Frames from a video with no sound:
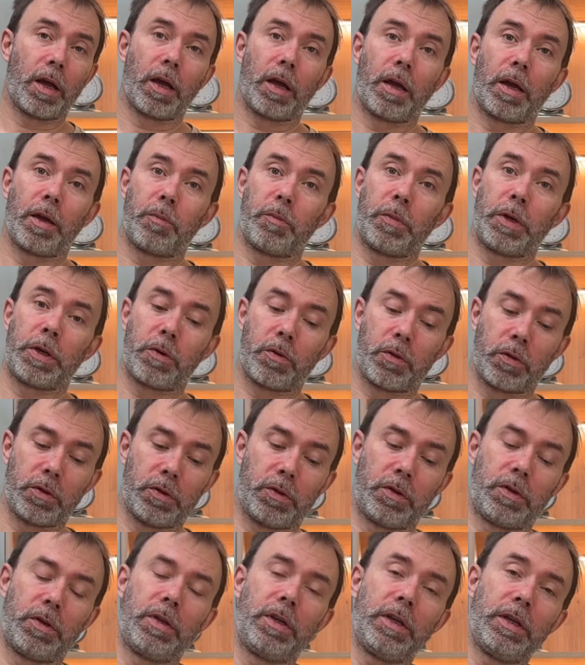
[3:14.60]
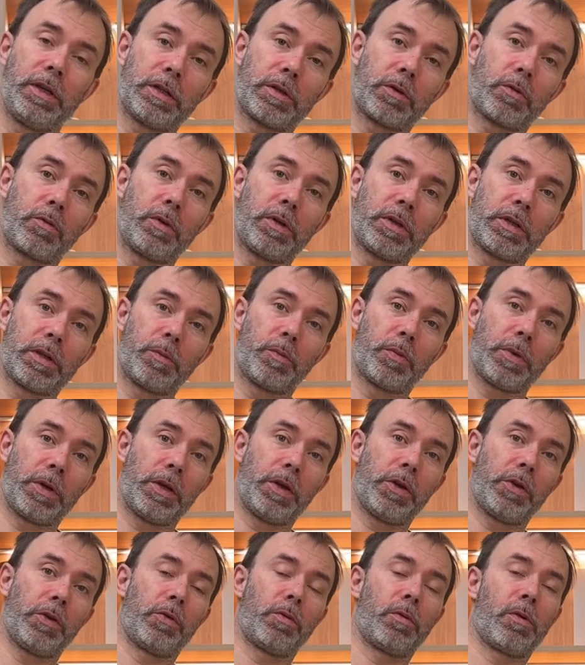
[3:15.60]
because this recipe
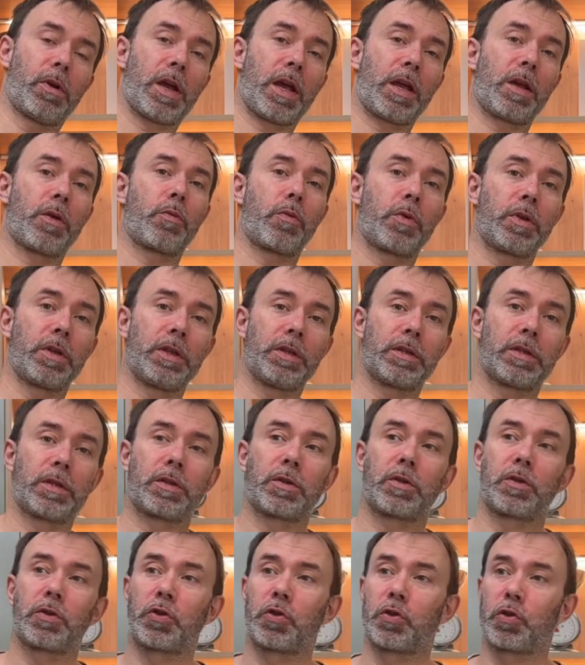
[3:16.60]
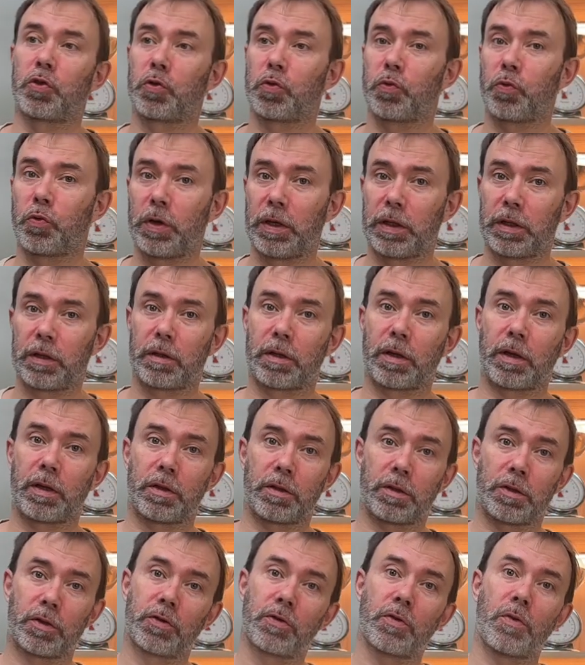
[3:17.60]
you like when it's sweet and
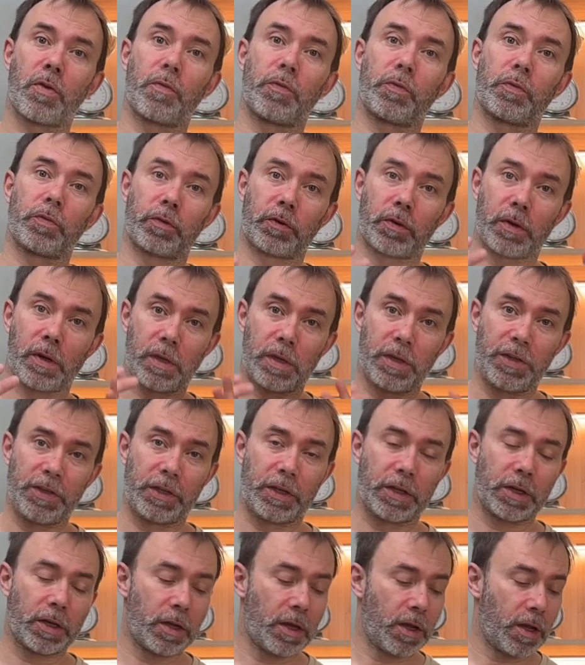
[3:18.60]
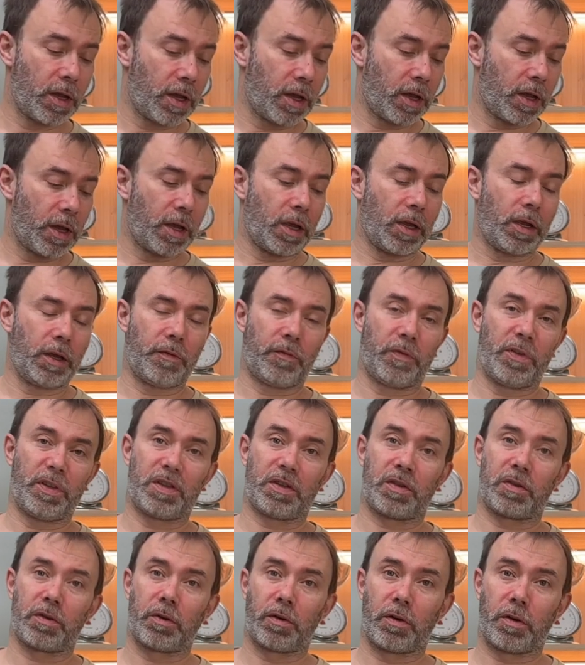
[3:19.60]
soft leek. If
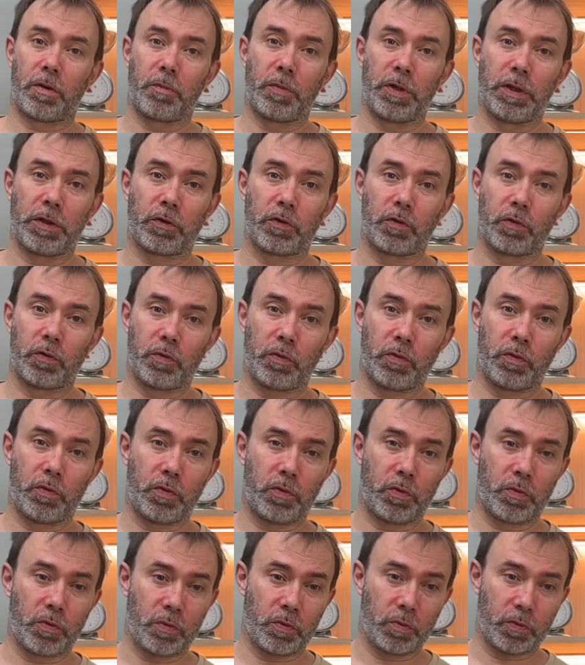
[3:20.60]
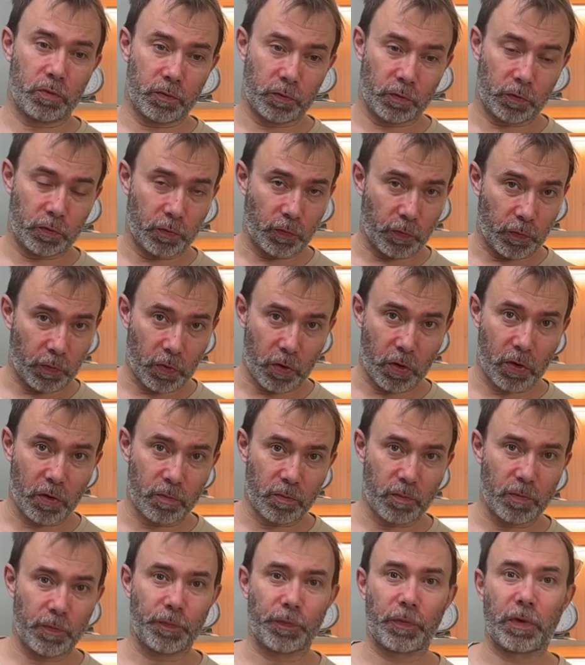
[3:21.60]
it's a bit too
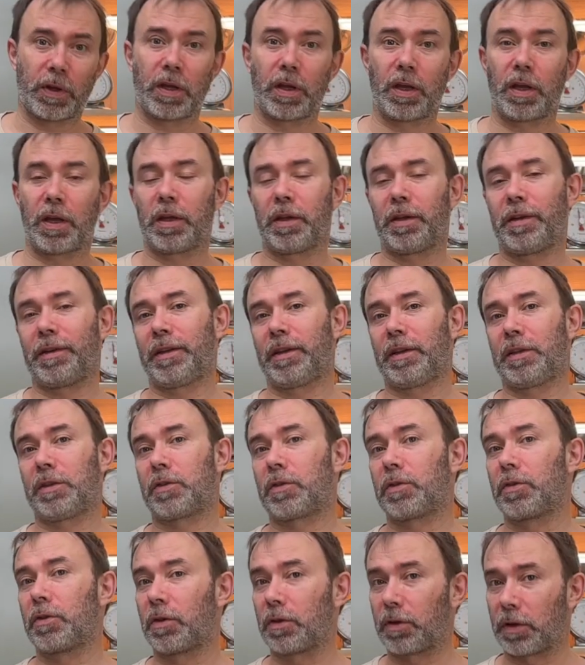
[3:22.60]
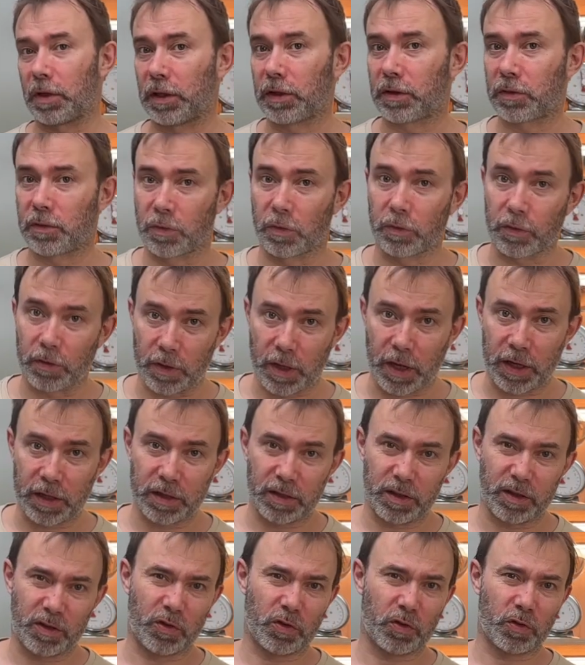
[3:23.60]
firm, it's not
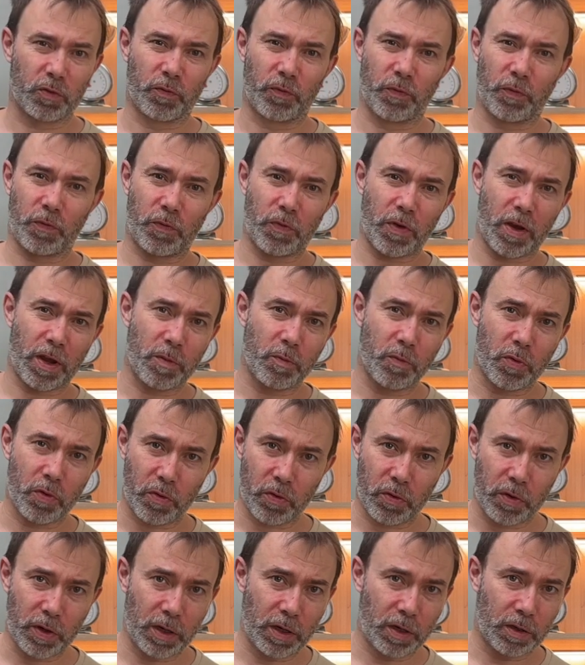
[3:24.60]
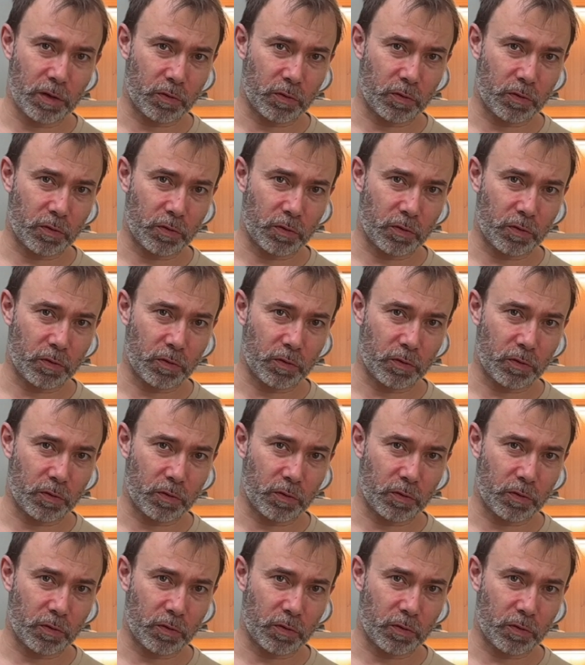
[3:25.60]
nice. It's too fibery,